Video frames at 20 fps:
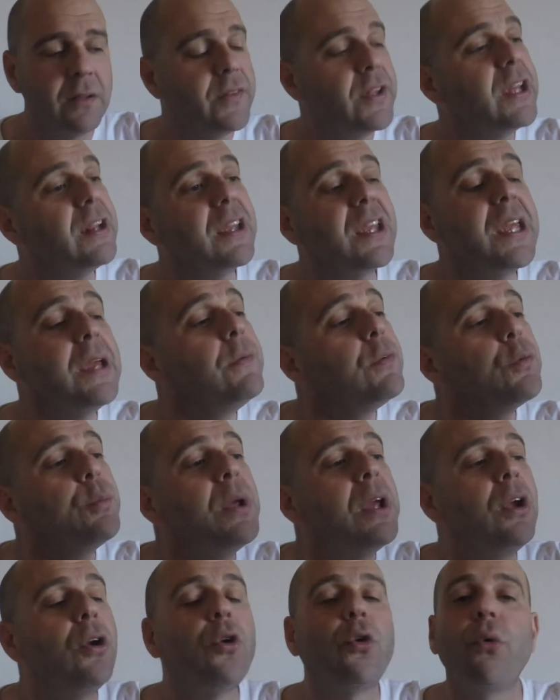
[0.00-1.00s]
It gives
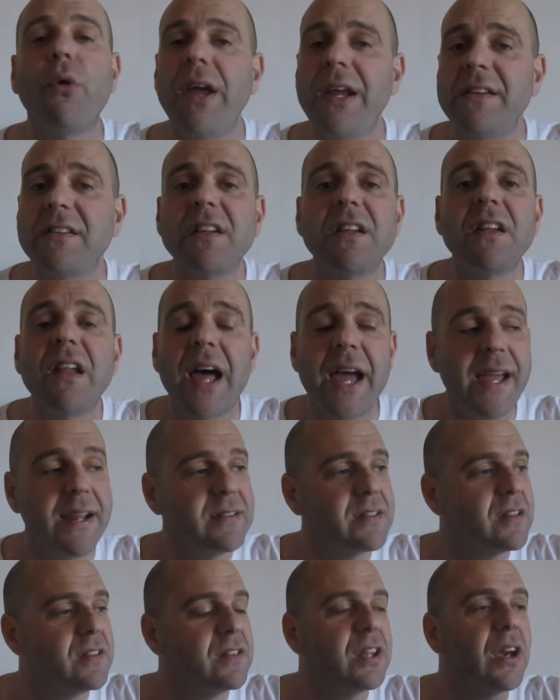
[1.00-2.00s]
me great
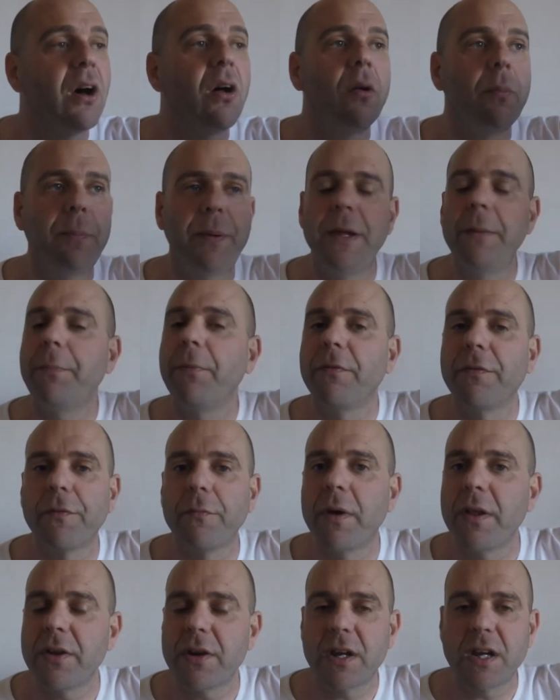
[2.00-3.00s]
delight to tell people
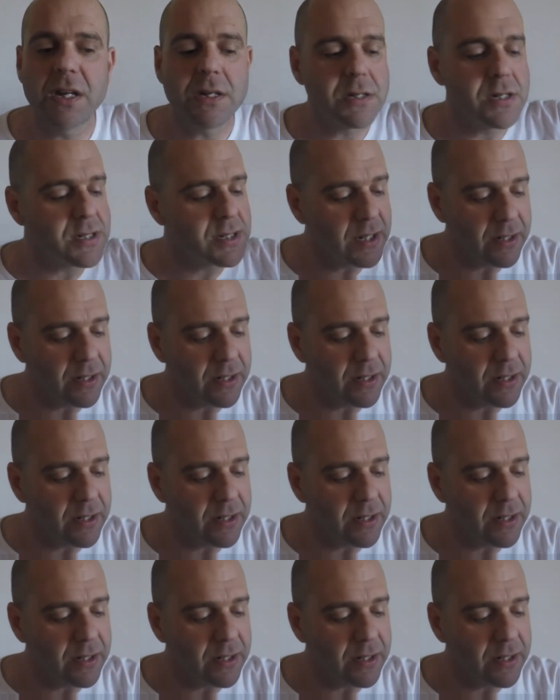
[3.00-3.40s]
from other countries,